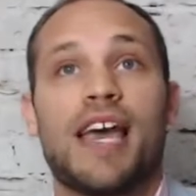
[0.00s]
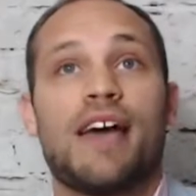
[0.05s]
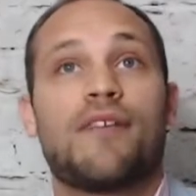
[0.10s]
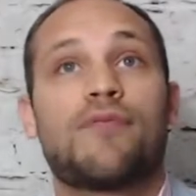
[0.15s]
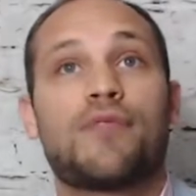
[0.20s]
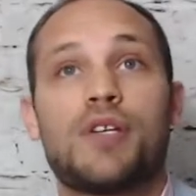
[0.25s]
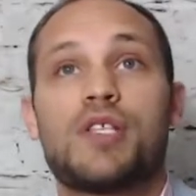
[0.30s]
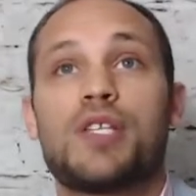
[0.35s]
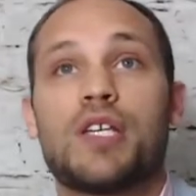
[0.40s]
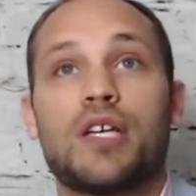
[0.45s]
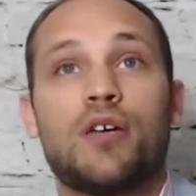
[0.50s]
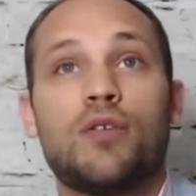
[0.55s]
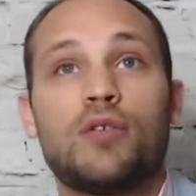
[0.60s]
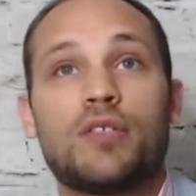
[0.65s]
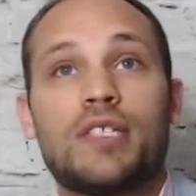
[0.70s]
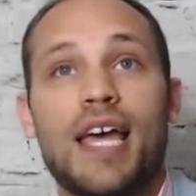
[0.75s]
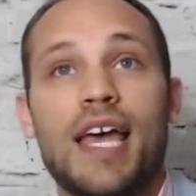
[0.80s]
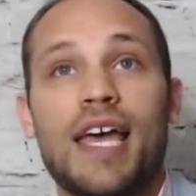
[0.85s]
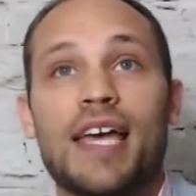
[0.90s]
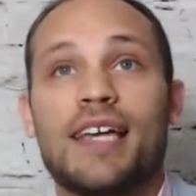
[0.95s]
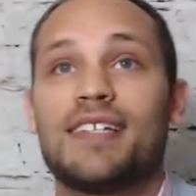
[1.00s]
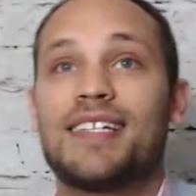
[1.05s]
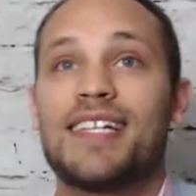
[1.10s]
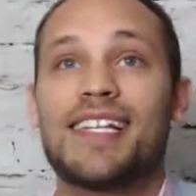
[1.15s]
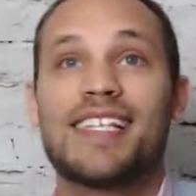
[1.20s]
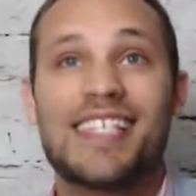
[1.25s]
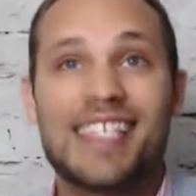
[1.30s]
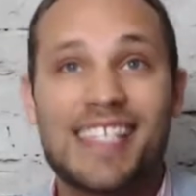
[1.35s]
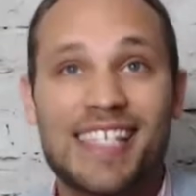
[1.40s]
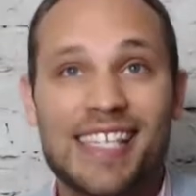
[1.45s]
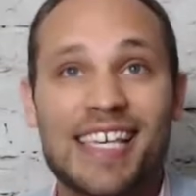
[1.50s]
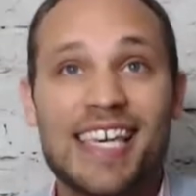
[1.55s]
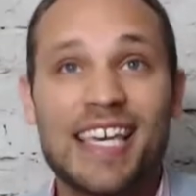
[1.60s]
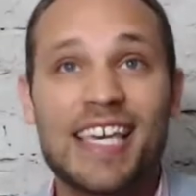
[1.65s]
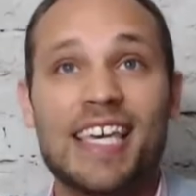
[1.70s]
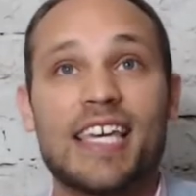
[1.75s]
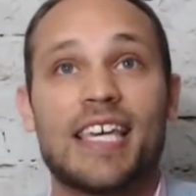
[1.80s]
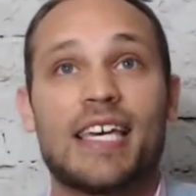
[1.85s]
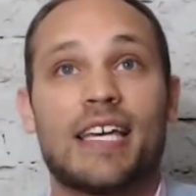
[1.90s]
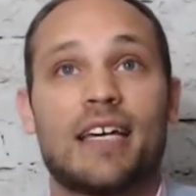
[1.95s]
every single day to
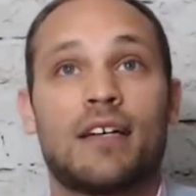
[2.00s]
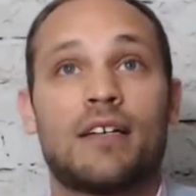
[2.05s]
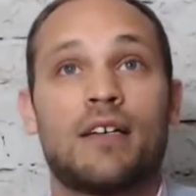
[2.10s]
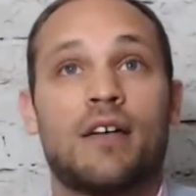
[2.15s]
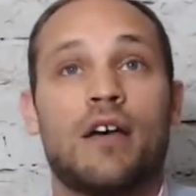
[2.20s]
see,